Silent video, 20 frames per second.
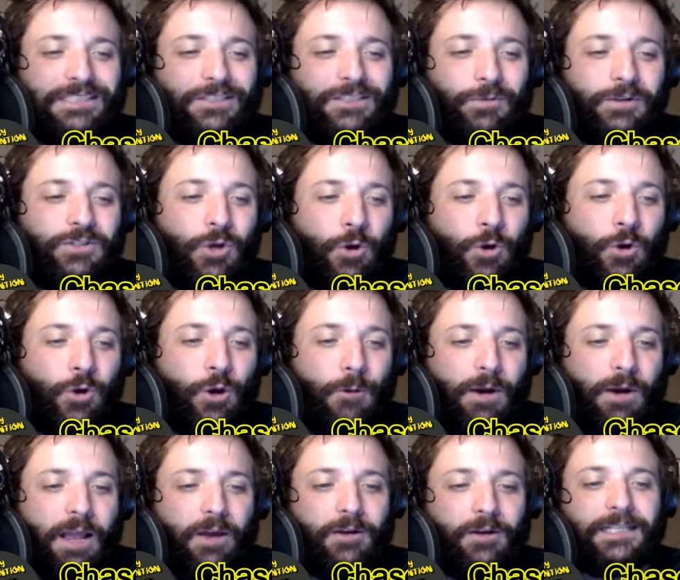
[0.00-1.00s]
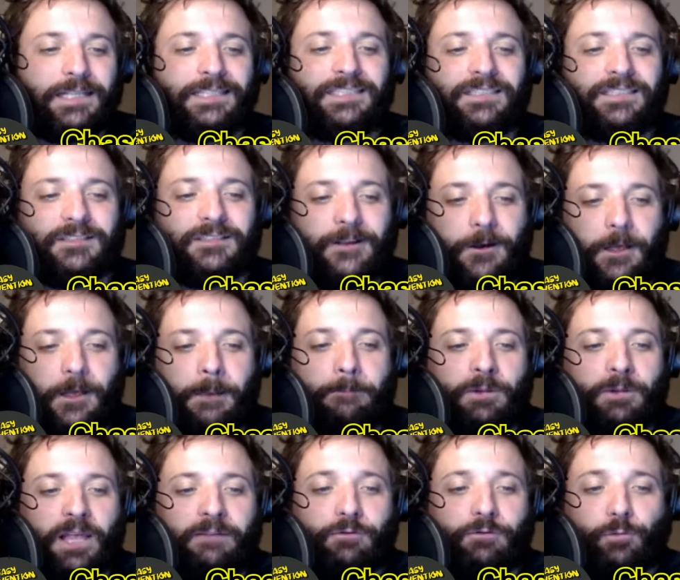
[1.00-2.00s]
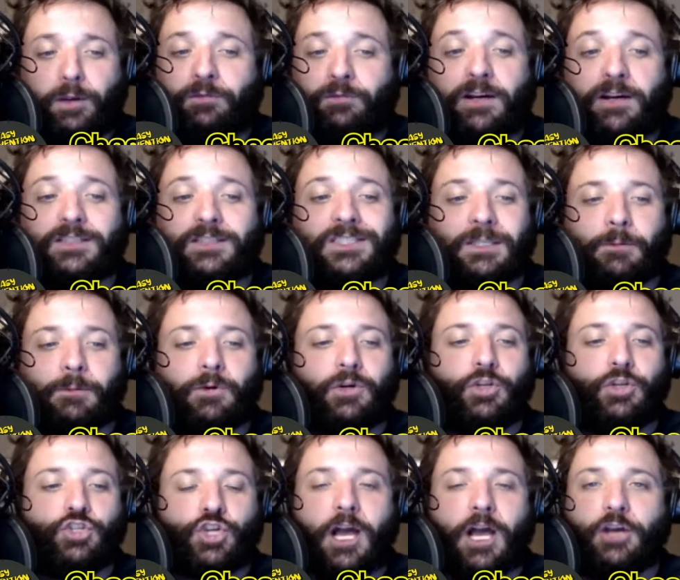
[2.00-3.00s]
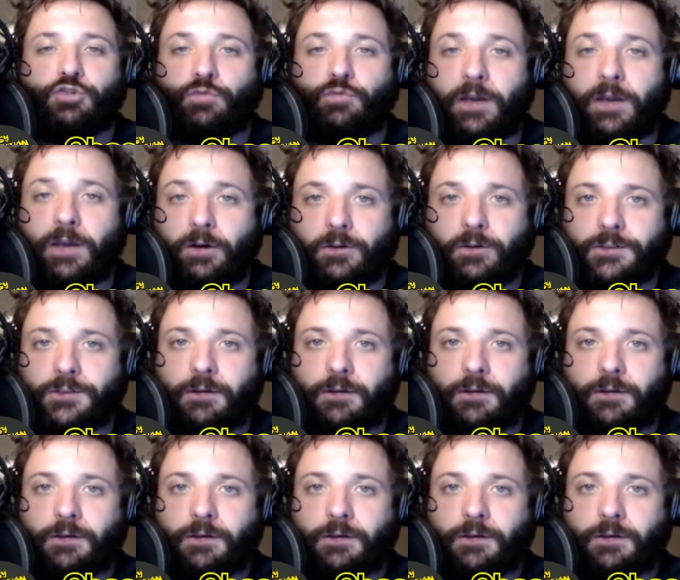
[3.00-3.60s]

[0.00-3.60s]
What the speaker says: So Antonio Brown is still a play for me, very similar to Josh Reynolds.